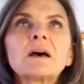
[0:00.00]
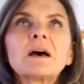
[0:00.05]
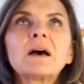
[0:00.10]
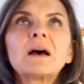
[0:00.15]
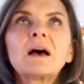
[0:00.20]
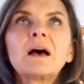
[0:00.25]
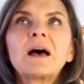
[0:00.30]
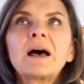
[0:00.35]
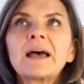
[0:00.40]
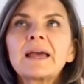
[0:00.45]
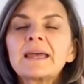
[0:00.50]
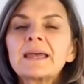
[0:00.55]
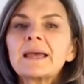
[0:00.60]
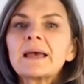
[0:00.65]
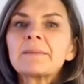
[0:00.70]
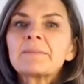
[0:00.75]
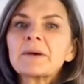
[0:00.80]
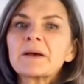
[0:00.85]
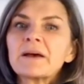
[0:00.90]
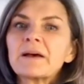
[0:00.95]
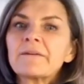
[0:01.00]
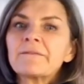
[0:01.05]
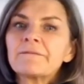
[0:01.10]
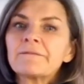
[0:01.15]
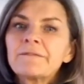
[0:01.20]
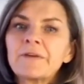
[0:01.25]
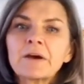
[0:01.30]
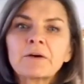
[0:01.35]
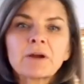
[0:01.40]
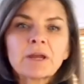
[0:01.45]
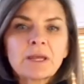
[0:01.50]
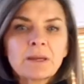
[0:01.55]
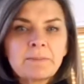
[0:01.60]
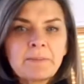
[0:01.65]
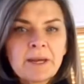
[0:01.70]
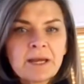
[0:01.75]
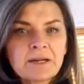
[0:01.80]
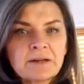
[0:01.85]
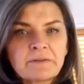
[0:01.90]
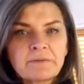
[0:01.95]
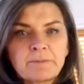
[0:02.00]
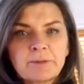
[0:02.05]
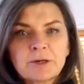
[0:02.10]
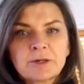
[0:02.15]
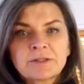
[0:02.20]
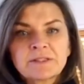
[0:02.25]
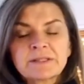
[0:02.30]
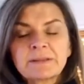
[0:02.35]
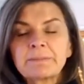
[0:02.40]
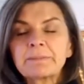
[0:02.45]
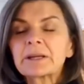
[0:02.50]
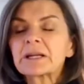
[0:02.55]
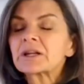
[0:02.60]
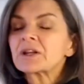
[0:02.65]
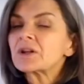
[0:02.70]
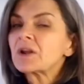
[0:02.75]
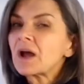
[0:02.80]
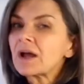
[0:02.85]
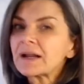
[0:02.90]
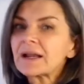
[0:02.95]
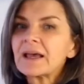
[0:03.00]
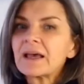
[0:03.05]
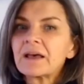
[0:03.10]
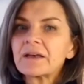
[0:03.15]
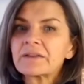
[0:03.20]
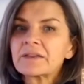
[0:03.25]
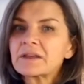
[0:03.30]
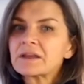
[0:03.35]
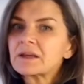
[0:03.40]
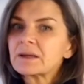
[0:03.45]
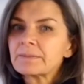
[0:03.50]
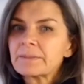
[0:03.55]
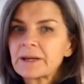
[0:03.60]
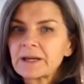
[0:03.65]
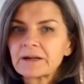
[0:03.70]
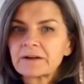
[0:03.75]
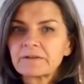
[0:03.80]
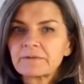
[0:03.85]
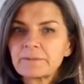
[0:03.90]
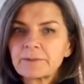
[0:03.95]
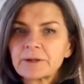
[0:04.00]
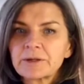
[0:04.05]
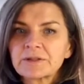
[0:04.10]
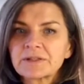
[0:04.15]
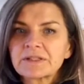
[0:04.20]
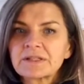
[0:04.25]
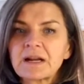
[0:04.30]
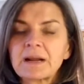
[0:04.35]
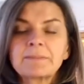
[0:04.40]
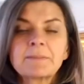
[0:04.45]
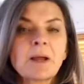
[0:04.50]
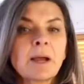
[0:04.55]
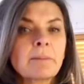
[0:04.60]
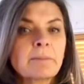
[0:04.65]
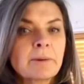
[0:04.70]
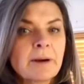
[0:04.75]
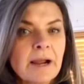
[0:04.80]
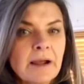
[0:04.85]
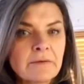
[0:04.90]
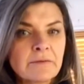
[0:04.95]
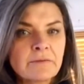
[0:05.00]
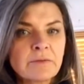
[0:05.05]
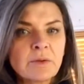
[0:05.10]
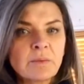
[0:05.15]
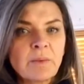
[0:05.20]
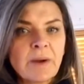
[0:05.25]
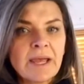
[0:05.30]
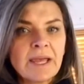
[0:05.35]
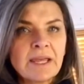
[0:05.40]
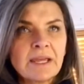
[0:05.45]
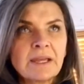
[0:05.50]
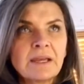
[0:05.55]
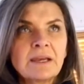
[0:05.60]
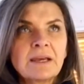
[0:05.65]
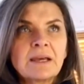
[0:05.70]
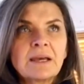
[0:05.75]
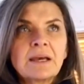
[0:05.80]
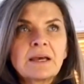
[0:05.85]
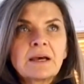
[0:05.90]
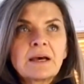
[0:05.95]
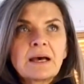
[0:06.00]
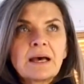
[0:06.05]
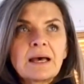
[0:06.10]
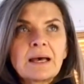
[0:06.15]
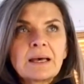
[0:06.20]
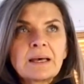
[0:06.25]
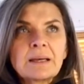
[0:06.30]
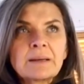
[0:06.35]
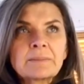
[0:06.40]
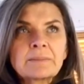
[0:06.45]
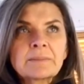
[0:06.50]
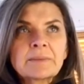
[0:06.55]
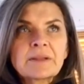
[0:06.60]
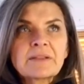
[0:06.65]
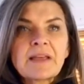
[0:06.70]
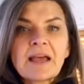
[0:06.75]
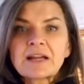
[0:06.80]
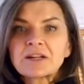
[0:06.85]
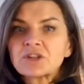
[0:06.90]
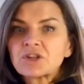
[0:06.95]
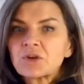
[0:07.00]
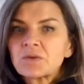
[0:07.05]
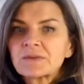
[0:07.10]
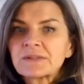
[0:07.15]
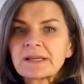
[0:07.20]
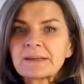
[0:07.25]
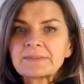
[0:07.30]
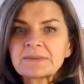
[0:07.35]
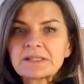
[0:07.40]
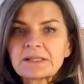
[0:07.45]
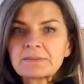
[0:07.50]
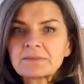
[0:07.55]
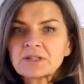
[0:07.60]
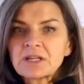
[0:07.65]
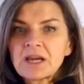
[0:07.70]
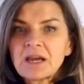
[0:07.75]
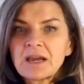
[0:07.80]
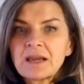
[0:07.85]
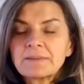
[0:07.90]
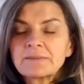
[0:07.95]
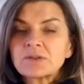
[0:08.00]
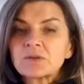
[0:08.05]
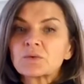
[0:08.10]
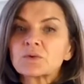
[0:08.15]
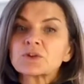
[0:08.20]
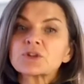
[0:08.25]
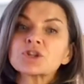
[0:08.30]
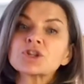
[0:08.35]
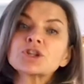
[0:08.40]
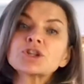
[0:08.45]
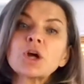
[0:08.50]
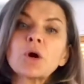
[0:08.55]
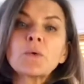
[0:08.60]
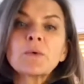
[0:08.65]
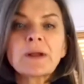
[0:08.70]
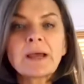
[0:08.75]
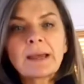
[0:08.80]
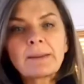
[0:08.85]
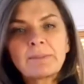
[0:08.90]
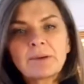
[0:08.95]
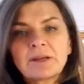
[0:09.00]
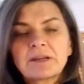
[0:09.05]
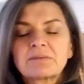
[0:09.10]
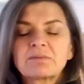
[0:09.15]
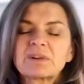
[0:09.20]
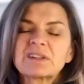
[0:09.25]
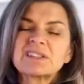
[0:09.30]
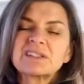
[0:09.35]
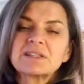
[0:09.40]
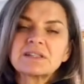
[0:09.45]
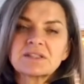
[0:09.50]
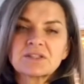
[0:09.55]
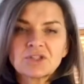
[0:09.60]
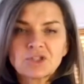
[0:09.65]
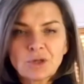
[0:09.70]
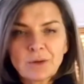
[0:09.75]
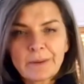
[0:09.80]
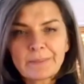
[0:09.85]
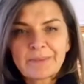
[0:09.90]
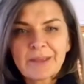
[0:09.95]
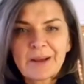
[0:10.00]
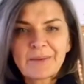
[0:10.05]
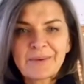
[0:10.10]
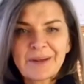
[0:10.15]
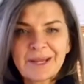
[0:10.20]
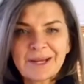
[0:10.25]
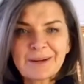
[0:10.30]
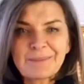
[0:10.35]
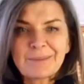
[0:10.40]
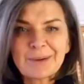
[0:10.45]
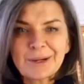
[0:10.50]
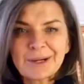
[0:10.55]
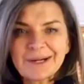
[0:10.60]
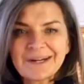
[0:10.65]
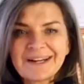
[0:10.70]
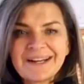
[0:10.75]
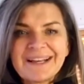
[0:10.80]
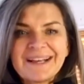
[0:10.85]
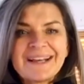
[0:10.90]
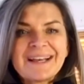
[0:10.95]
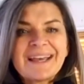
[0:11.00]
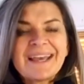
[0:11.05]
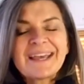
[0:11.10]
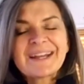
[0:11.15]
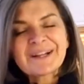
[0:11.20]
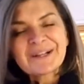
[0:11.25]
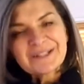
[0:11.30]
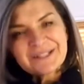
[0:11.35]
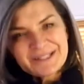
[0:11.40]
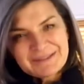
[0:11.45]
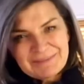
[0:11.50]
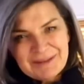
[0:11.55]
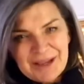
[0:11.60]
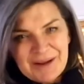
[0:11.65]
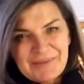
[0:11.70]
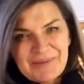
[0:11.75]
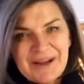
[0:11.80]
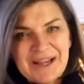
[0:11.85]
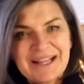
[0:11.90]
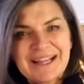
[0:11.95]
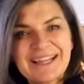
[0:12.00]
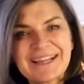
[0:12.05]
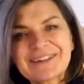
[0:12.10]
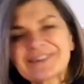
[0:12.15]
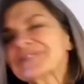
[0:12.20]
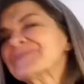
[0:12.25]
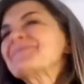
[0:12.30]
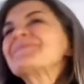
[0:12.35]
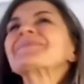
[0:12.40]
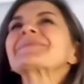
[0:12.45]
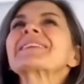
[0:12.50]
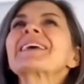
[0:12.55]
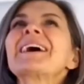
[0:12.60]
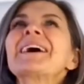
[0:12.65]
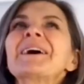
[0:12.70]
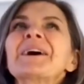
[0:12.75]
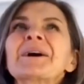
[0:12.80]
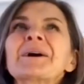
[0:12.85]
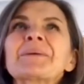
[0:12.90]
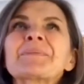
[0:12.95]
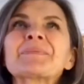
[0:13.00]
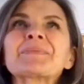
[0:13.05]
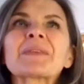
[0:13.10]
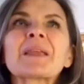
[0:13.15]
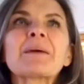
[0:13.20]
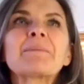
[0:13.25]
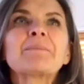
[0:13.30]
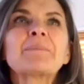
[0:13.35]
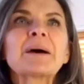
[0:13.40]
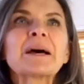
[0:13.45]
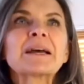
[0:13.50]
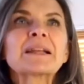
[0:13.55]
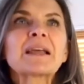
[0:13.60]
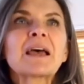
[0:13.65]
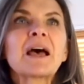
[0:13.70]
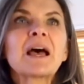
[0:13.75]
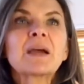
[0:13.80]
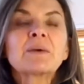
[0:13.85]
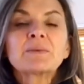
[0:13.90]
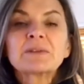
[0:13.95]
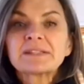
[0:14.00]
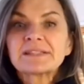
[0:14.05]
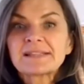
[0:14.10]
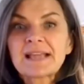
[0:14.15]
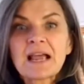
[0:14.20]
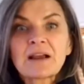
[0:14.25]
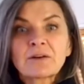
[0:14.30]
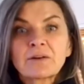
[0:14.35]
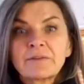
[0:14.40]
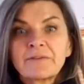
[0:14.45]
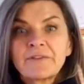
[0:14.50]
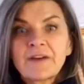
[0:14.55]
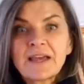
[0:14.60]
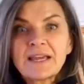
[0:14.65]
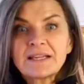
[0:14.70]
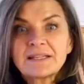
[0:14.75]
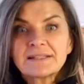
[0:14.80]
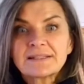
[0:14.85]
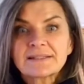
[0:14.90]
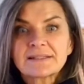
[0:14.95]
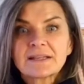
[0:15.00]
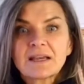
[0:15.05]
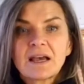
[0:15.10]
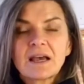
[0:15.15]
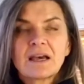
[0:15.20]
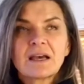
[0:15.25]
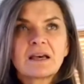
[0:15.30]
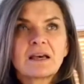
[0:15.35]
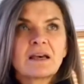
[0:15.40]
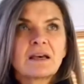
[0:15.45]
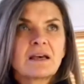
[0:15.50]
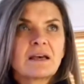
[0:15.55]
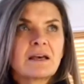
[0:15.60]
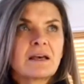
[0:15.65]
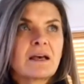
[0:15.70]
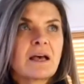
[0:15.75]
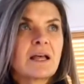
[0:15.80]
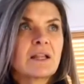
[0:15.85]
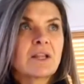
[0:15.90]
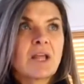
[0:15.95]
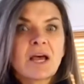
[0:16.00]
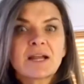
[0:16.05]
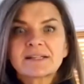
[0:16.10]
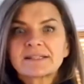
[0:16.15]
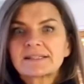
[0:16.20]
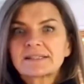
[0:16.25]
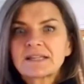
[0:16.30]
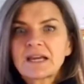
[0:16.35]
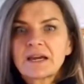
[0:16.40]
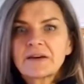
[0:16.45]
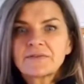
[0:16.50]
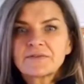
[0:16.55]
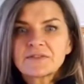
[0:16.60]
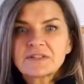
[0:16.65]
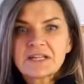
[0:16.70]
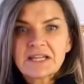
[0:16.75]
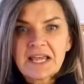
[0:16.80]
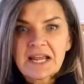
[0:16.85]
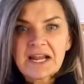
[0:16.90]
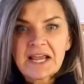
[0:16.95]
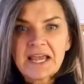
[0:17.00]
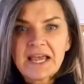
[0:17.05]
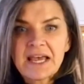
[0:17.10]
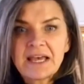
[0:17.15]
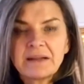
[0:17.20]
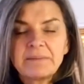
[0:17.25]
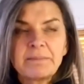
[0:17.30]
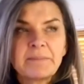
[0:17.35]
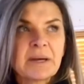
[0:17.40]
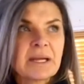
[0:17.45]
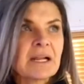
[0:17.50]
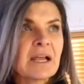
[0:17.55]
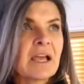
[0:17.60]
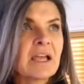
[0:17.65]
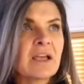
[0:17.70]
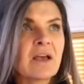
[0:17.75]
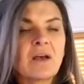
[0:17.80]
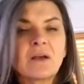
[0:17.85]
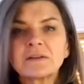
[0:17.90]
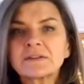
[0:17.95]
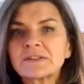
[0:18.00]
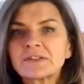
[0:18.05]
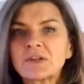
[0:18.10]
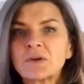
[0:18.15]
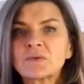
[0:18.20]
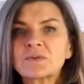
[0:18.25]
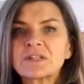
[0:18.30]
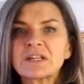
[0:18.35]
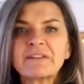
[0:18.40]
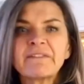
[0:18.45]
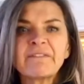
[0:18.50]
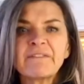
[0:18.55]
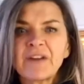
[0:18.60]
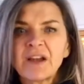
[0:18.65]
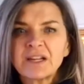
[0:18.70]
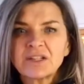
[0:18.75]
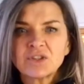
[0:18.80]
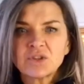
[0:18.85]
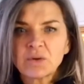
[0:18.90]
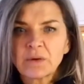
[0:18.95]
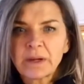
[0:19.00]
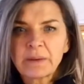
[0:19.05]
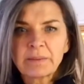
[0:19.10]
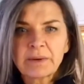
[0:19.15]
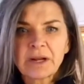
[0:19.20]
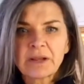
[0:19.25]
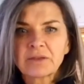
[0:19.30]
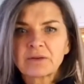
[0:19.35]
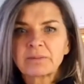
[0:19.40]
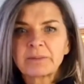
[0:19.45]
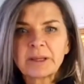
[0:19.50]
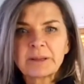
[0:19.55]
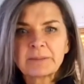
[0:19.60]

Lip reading: I am a very competitive person, but not a healthy competitive person. I'm not proud of the way that shows up sometimes, or showed up. It really doesn't show up that way anymore, and I'll explain why later. But I would sacrifice a lot of stuff to get ahead, but I also didn't find joy when other people